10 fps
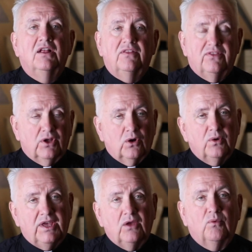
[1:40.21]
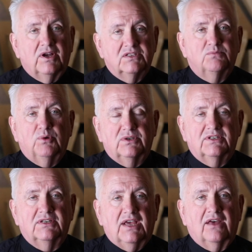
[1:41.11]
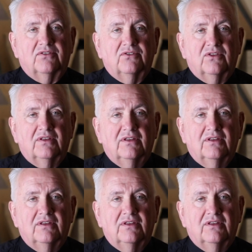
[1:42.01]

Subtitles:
though he was put to death,